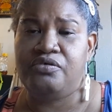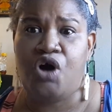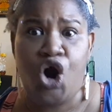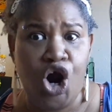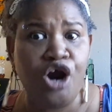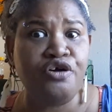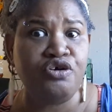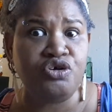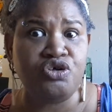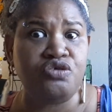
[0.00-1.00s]

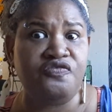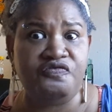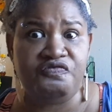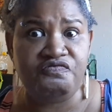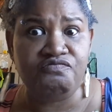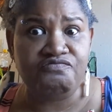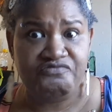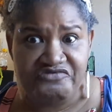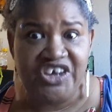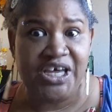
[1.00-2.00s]
her
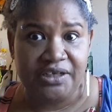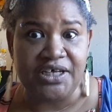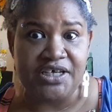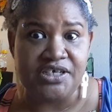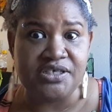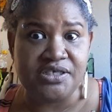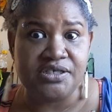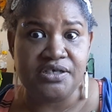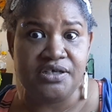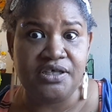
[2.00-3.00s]

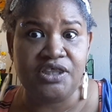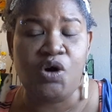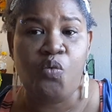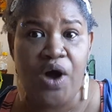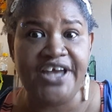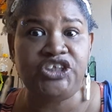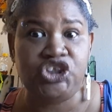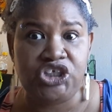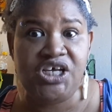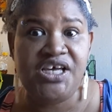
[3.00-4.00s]
feelings, the way
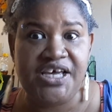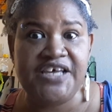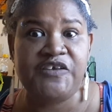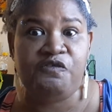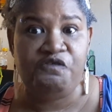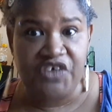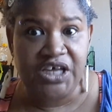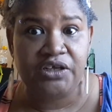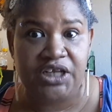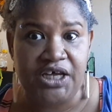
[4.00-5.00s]
she is
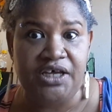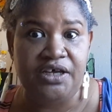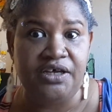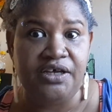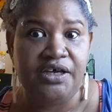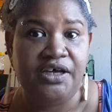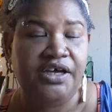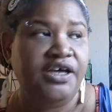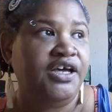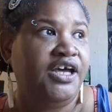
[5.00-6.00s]
feeling.
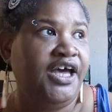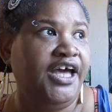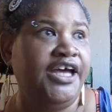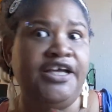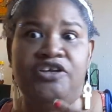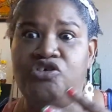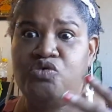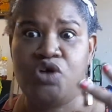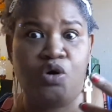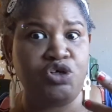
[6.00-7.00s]
And,
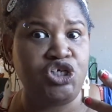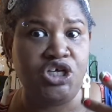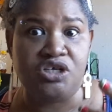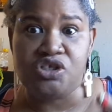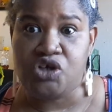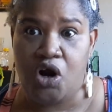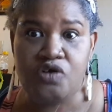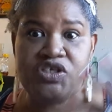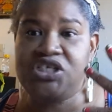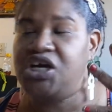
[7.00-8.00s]
you know, she is
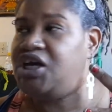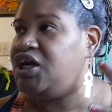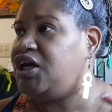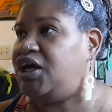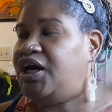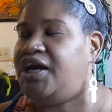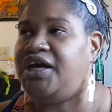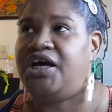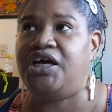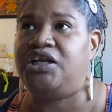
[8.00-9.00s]
cursing
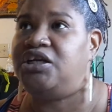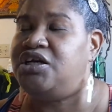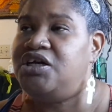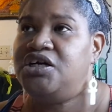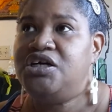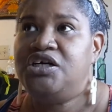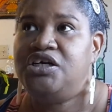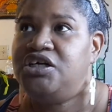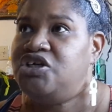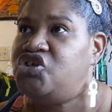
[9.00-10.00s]
and
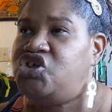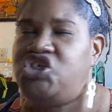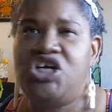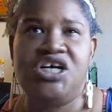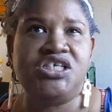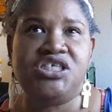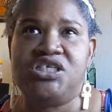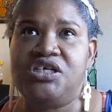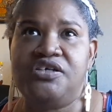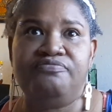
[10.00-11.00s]

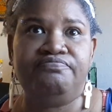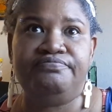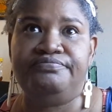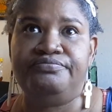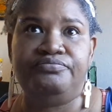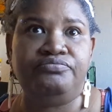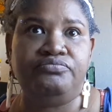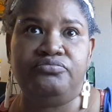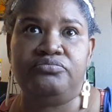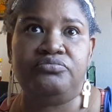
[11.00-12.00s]
just
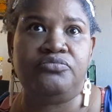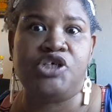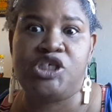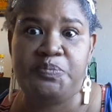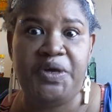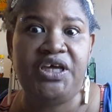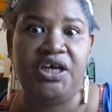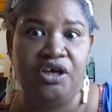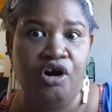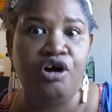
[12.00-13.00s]

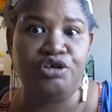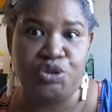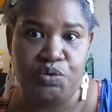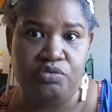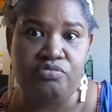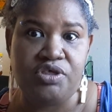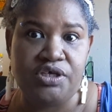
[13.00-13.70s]
speaking her truth.